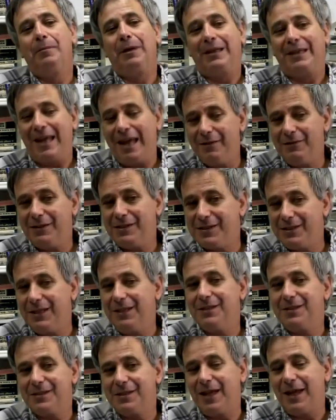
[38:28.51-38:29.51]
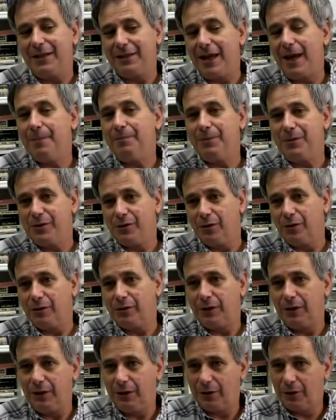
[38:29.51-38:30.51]
But ever since that
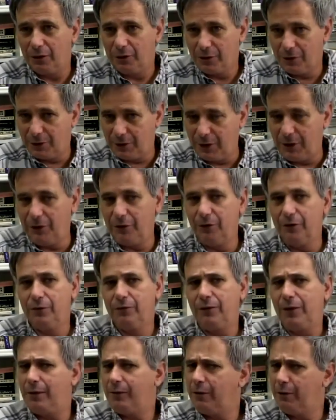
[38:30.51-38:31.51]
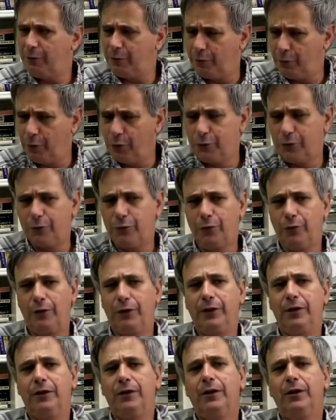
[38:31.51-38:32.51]
episode, he continued very
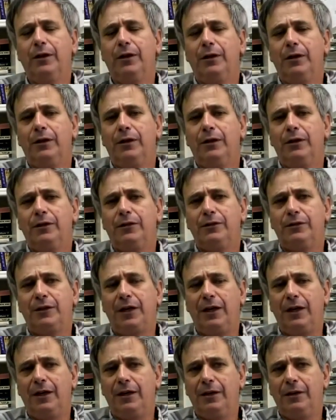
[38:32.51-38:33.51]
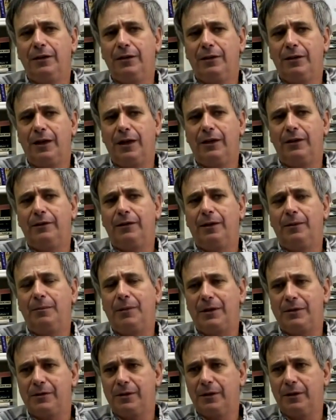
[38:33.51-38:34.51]
forcefully saying that a
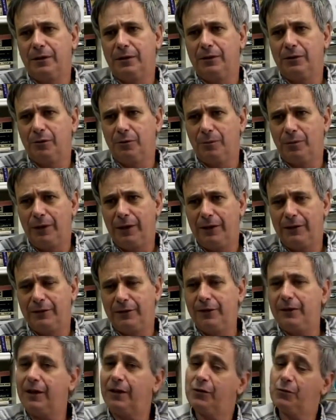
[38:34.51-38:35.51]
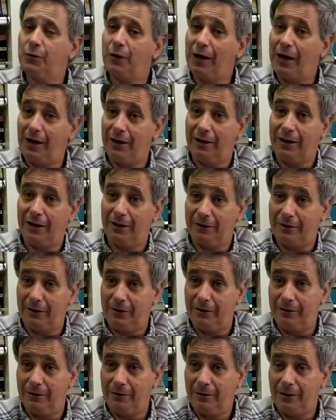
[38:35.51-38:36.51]
massacre took place. And that's where I got
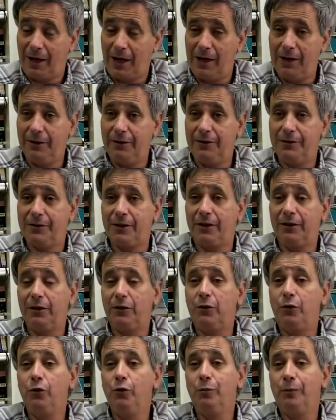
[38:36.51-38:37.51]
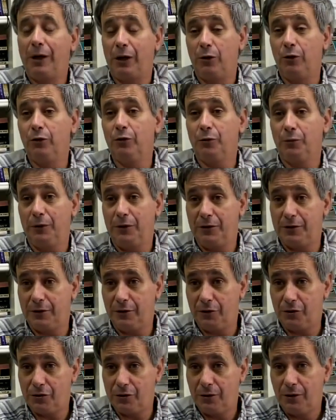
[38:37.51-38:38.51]
in. I decided to do my own
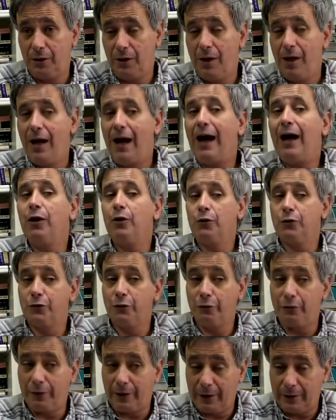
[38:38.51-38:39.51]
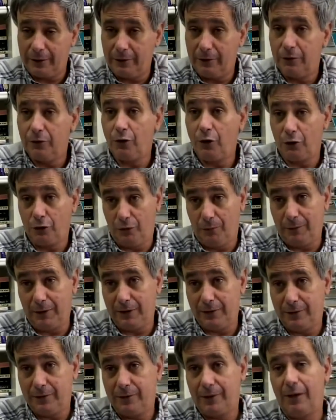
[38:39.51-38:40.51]
research. I also find
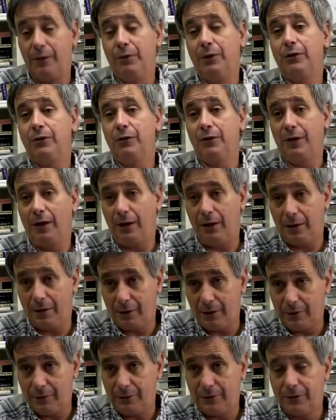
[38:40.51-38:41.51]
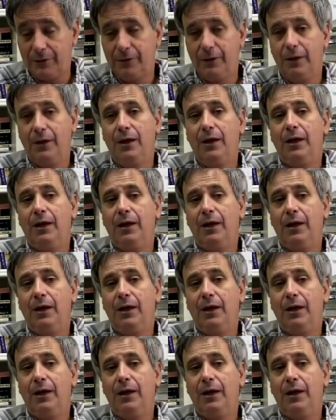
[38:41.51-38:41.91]
documents. I went to the archives.